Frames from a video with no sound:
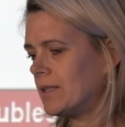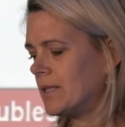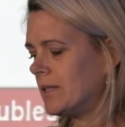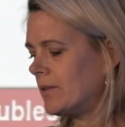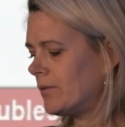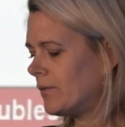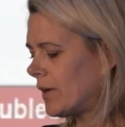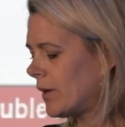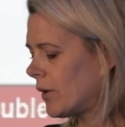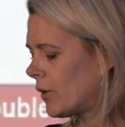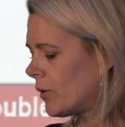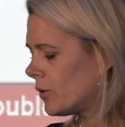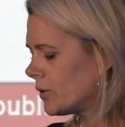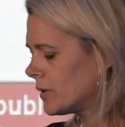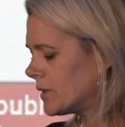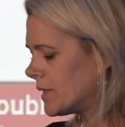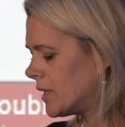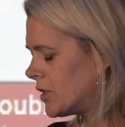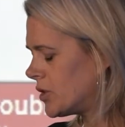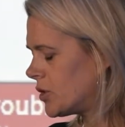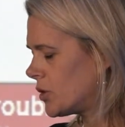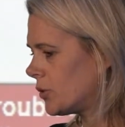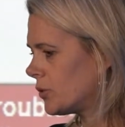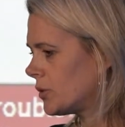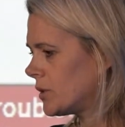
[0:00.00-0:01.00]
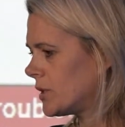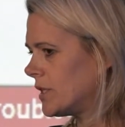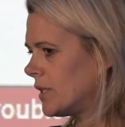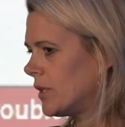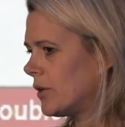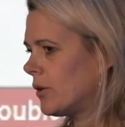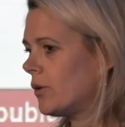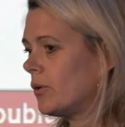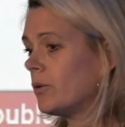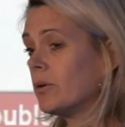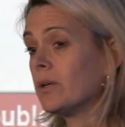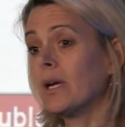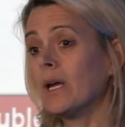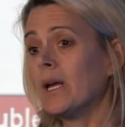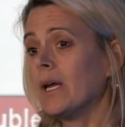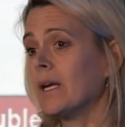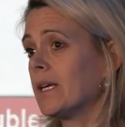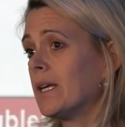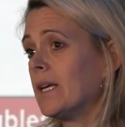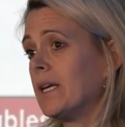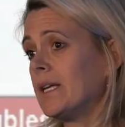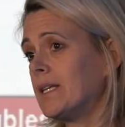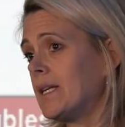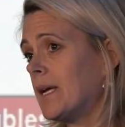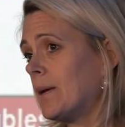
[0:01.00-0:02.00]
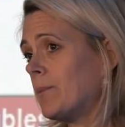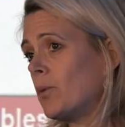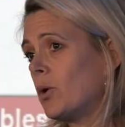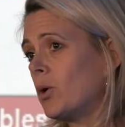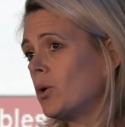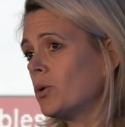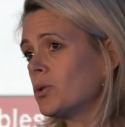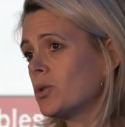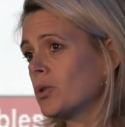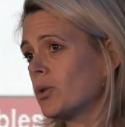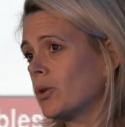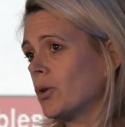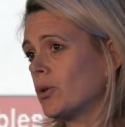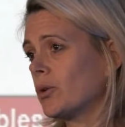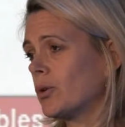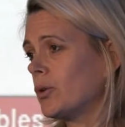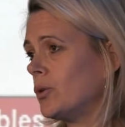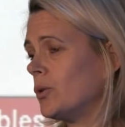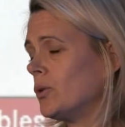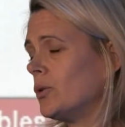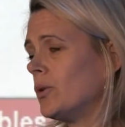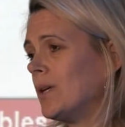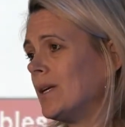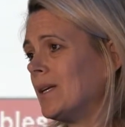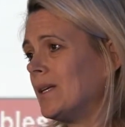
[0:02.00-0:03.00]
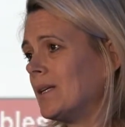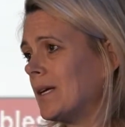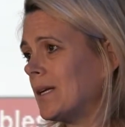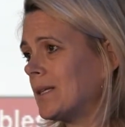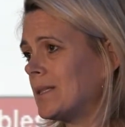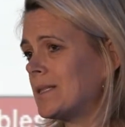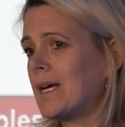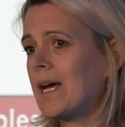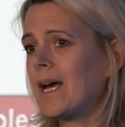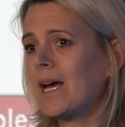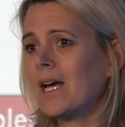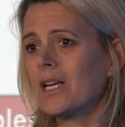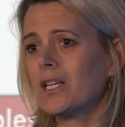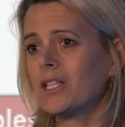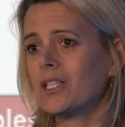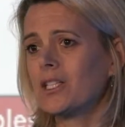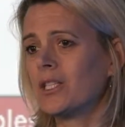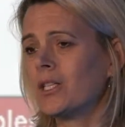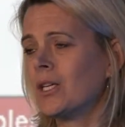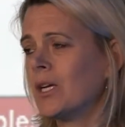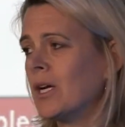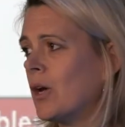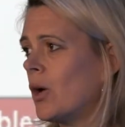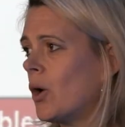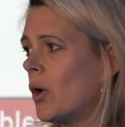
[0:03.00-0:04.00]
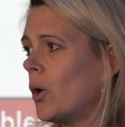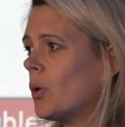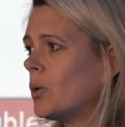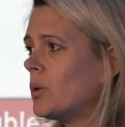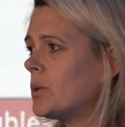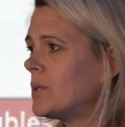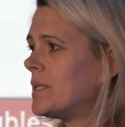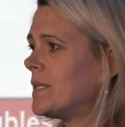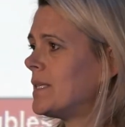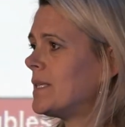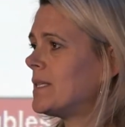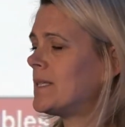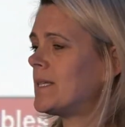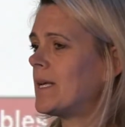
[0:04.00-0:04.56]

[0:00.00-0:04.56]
And this style leads to a certain personality and demonstrates, therefore,